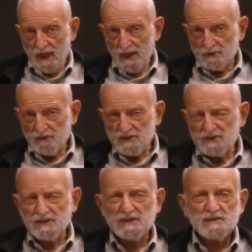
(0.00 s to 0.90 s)
So this
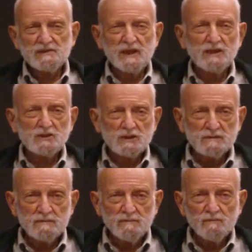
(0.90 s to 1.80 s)
is a
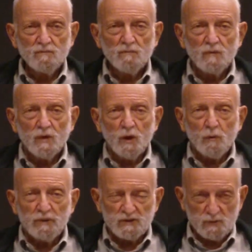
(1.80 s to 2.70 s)
distinction
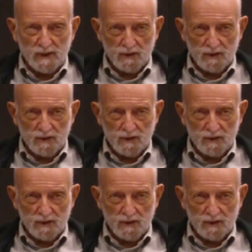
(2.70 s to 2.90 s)
between